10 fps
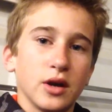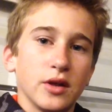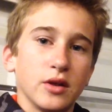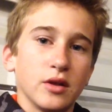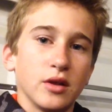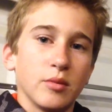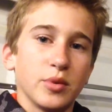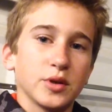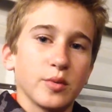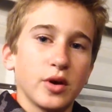and then the
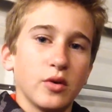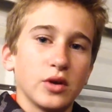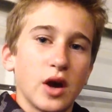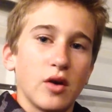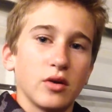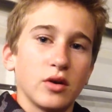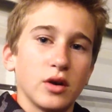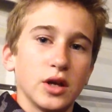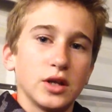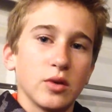piston would go down,
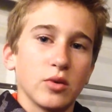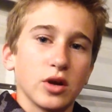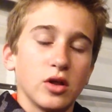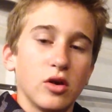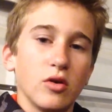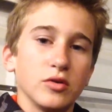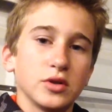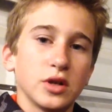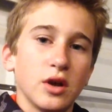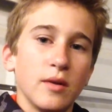intake would close,